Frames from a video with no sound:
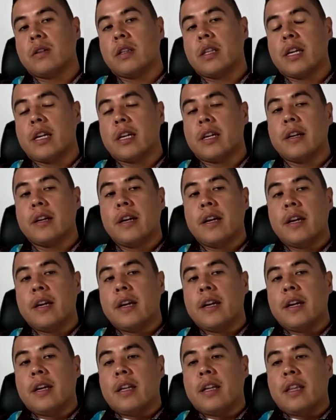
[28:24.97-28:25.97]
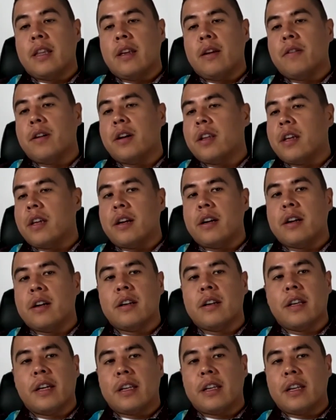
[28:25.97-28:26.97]
They were there, and
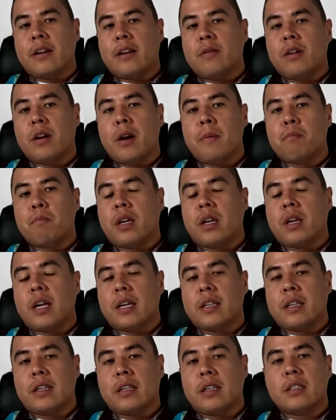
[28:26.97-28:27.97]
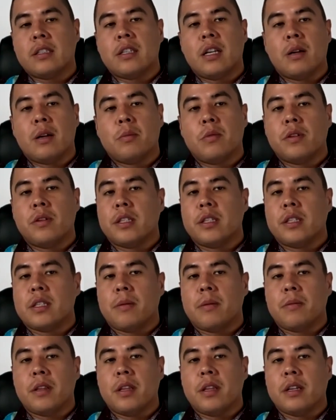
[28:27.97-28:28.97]
like they were protecting the ceremonies,
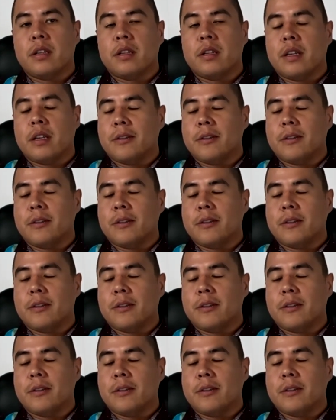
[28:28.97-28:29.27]
everything.